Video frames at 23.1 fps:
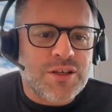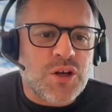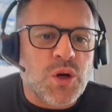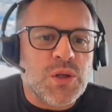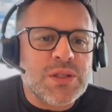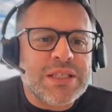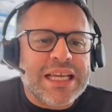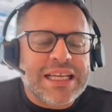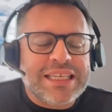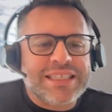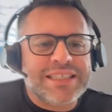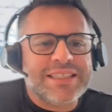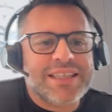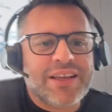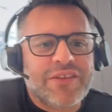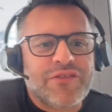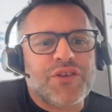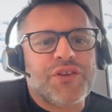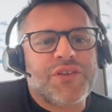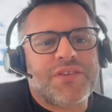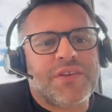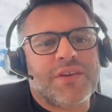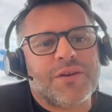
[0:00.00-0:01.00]
context is
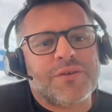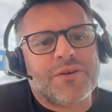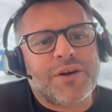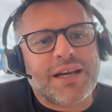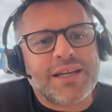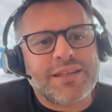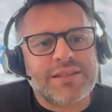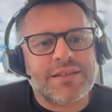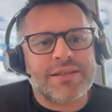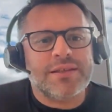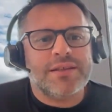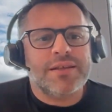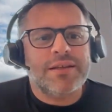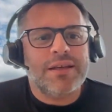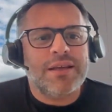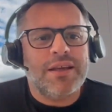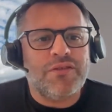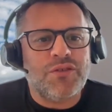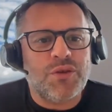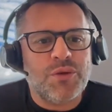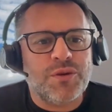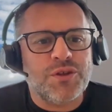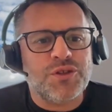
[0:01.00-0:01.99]
everything, right?
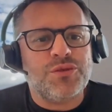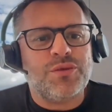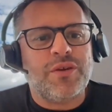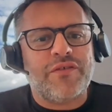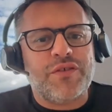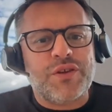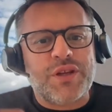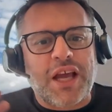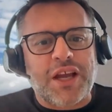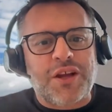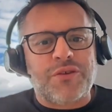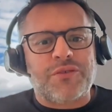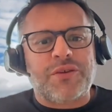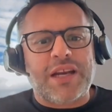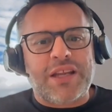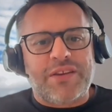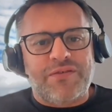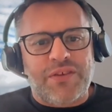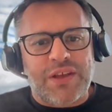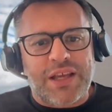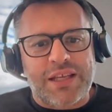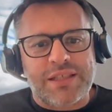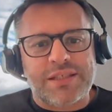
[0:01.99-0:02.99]
If you want to have an
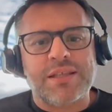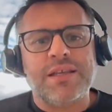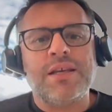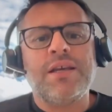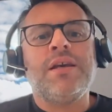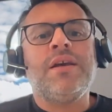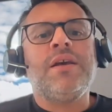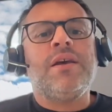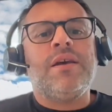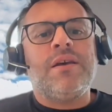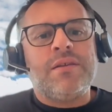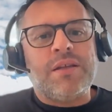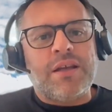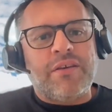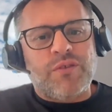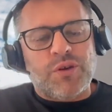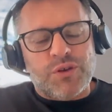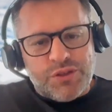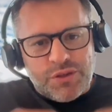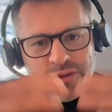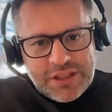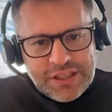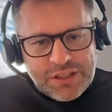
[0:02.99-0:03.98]
accurate things, you
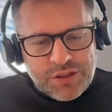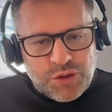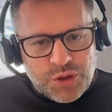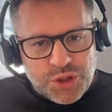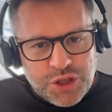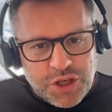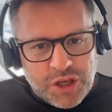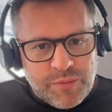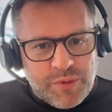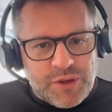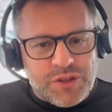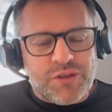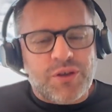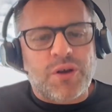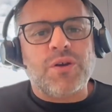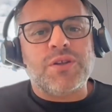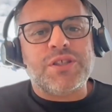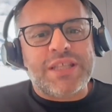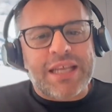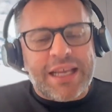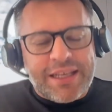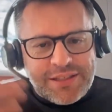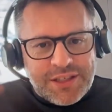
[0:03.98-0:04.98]
have all the discussion about
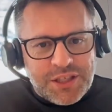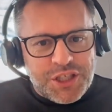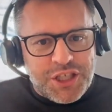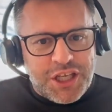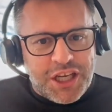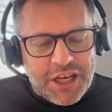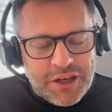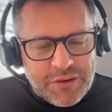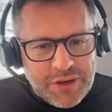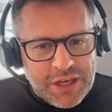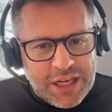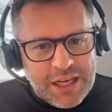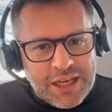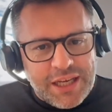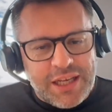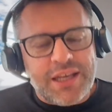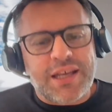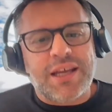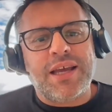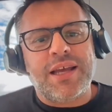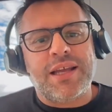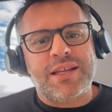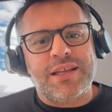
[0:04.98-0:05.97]
context
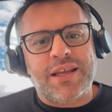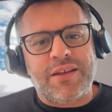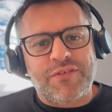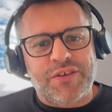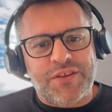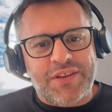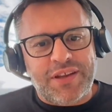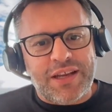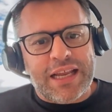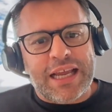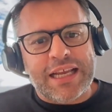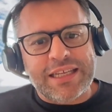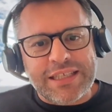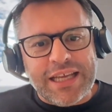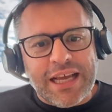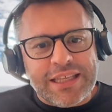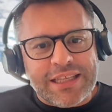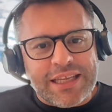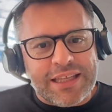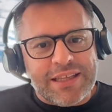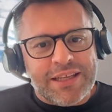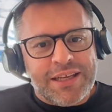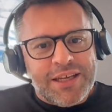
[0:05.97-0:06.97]
engineering and everything like
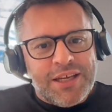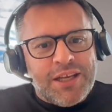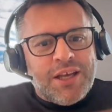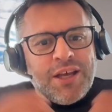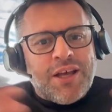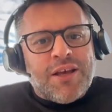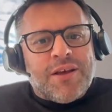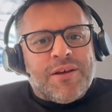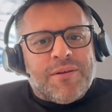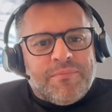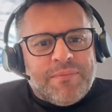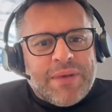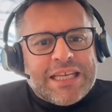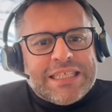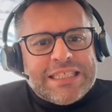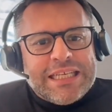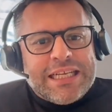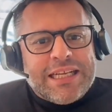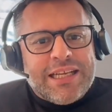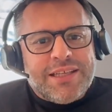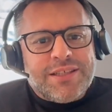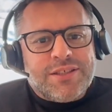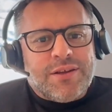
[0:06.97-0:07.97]
that. And
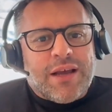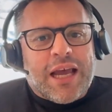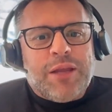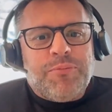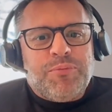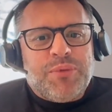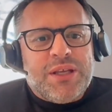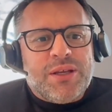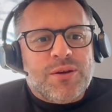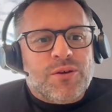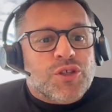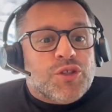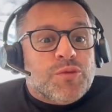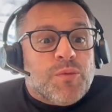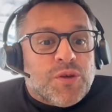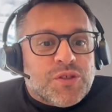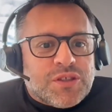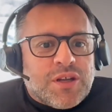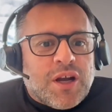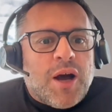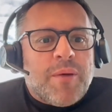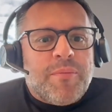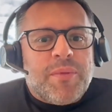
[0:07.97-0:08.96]
basically, the IP is
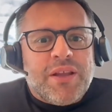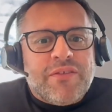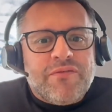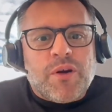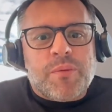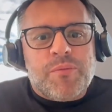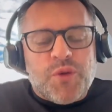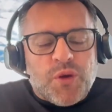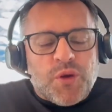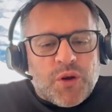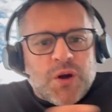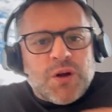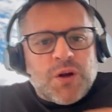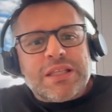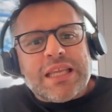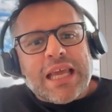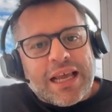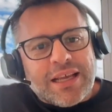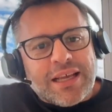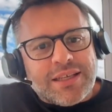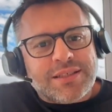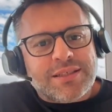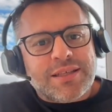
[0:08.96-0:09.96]
almost coming from your
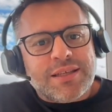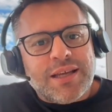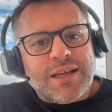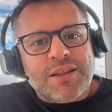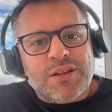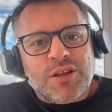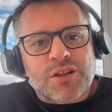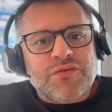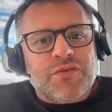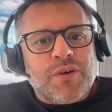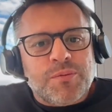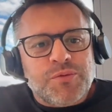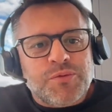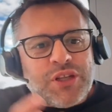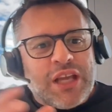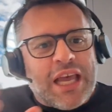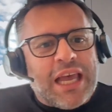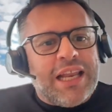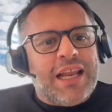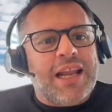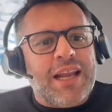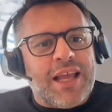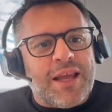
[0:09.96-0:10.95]
context and not from the
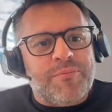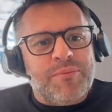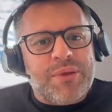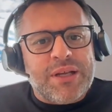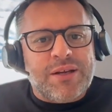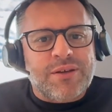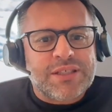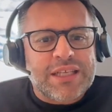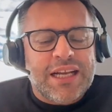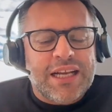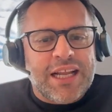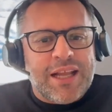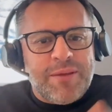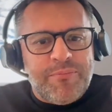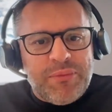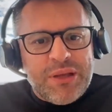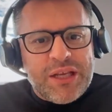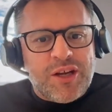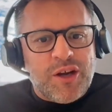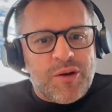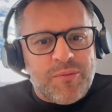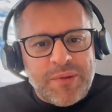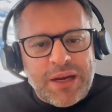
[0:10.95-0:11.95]
LLM because LLM
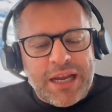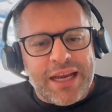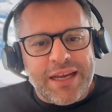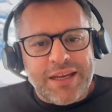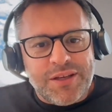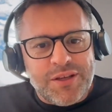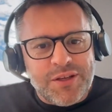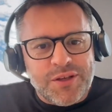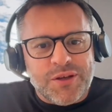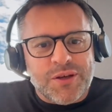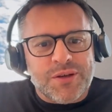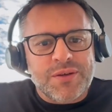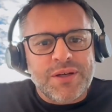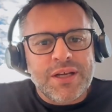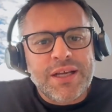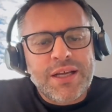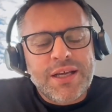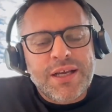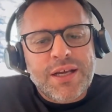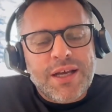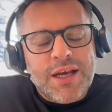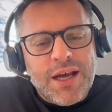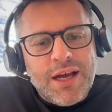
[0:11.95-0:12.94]
become like you know,
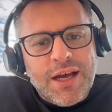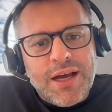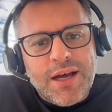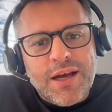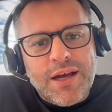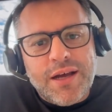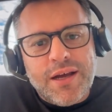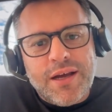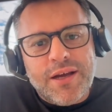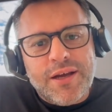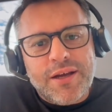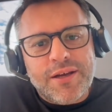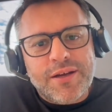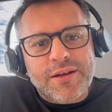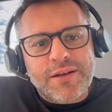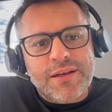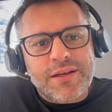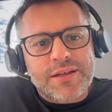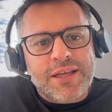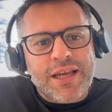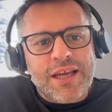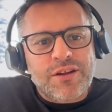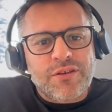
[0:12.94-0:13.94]
uh,
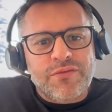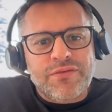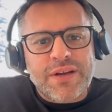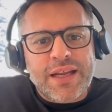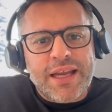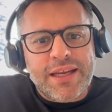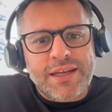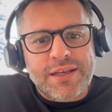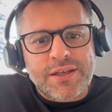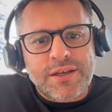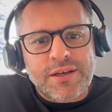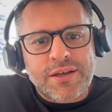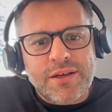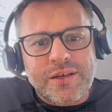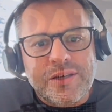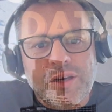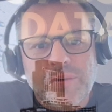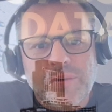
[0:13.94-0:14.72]
kind of like a